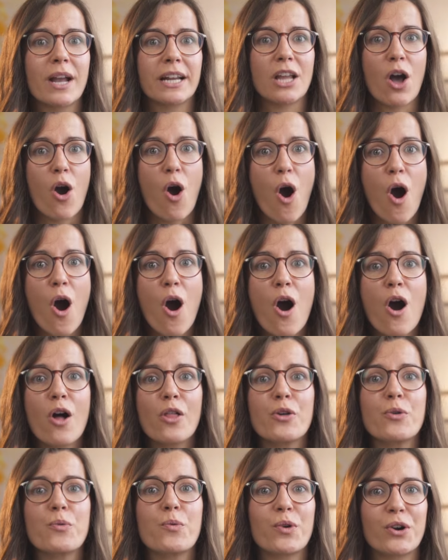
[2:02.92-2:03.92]
at all
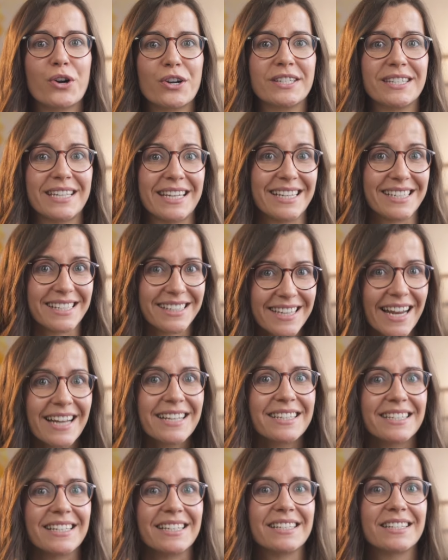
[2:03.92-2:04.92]
the words in a
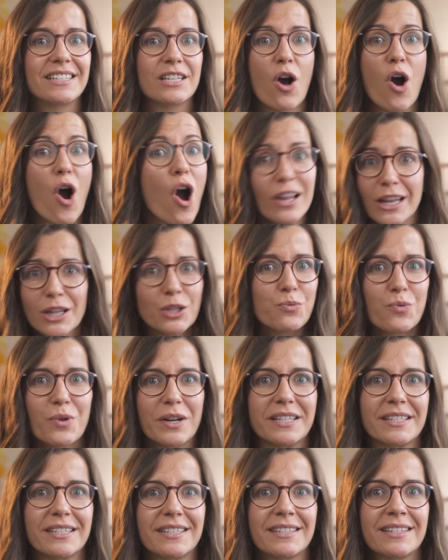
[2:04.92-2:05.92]
sentence all at
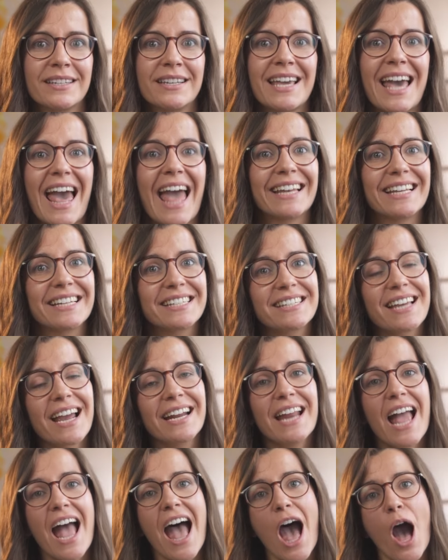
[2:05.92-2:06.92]
once and decide
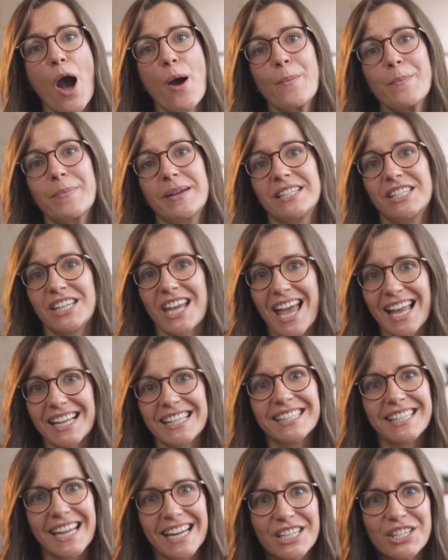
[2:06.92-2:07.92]
how much
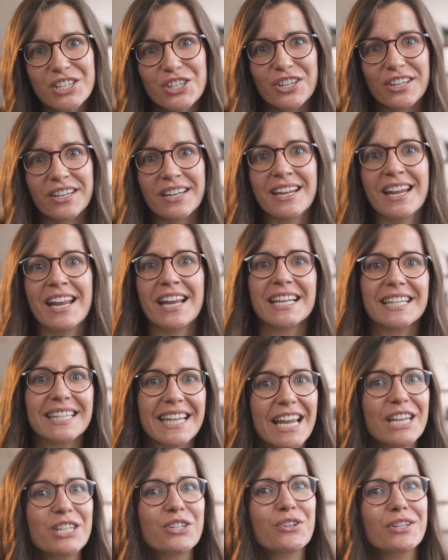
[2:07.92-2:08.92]
attention
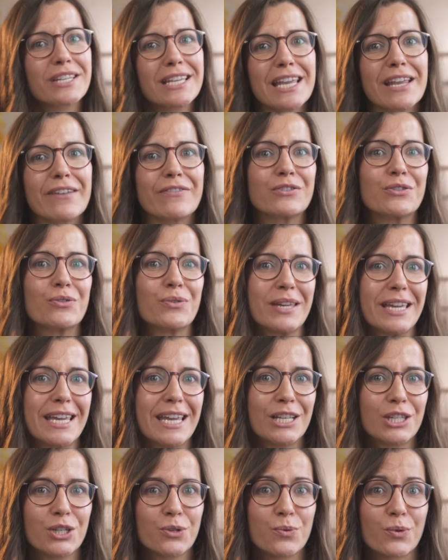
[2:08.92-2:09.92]
they should give to
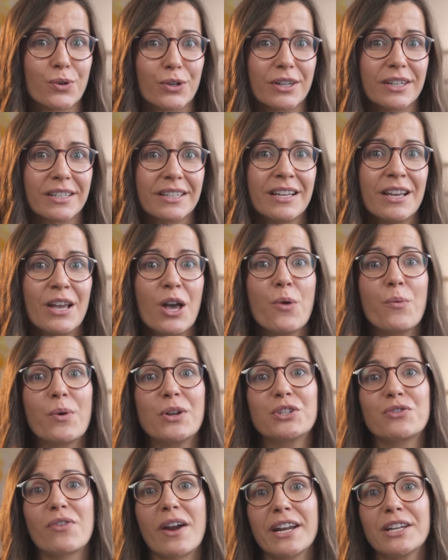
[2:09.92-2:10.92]
each word when
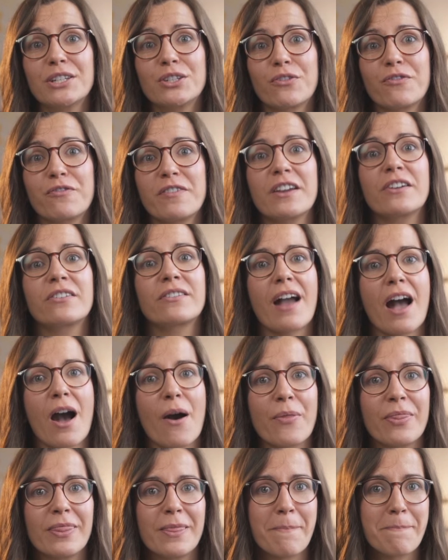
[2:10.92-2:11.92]
trying to figure
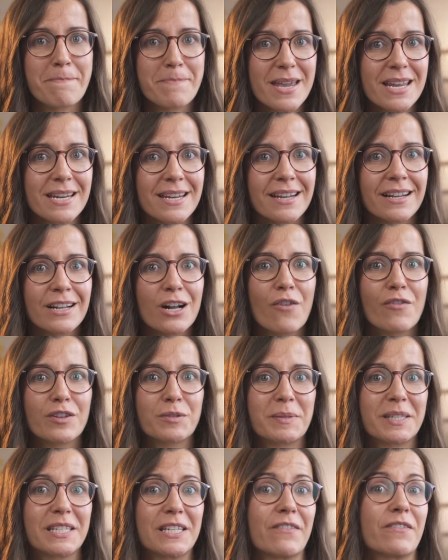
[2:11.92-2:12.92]
out the meaning of a
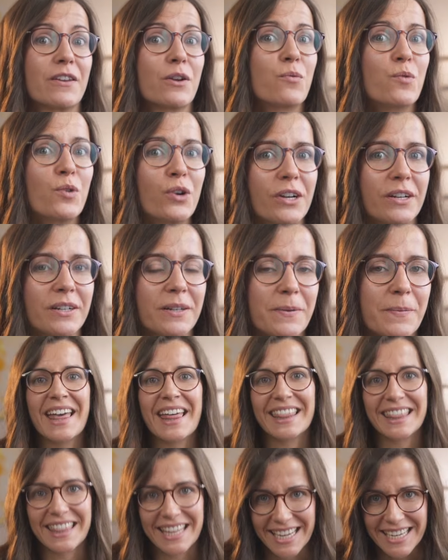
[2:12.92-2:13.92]
specific word.
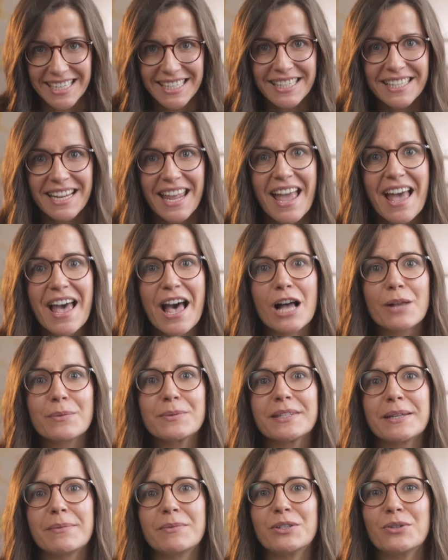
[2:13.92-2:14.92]
This helps
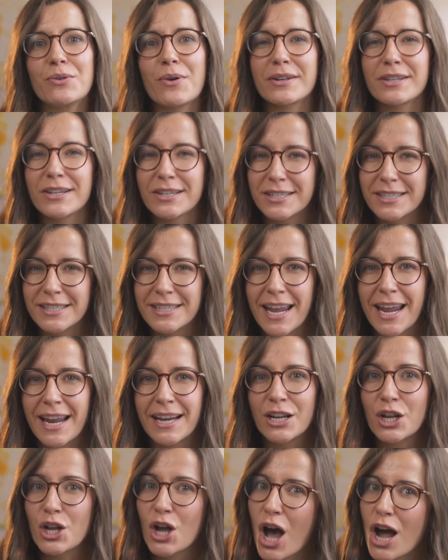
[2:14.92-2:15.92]
them to understand
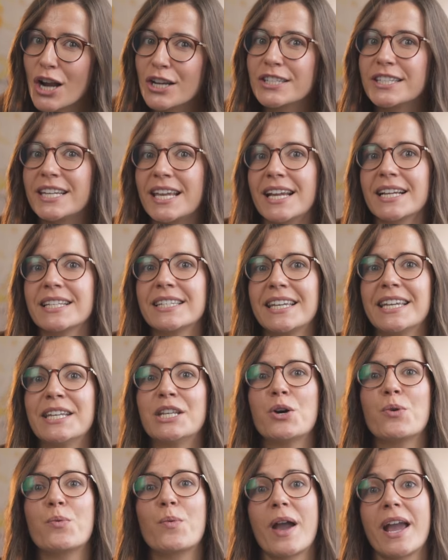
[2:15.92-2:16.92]
context in
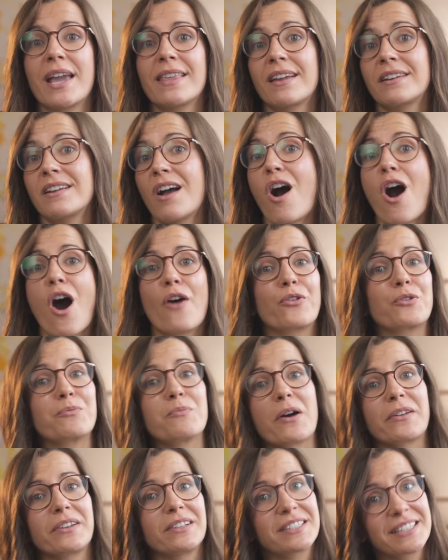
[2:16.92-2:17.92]
a way that other
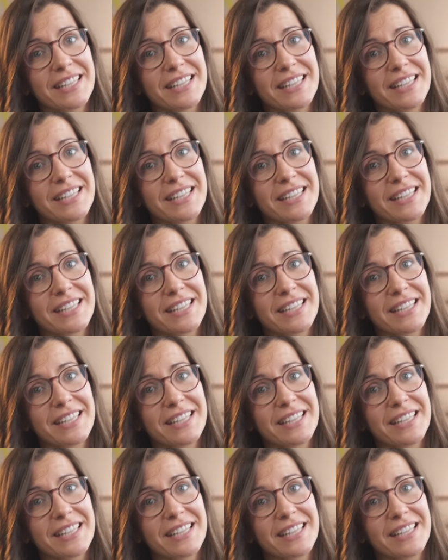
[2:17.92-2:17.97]
models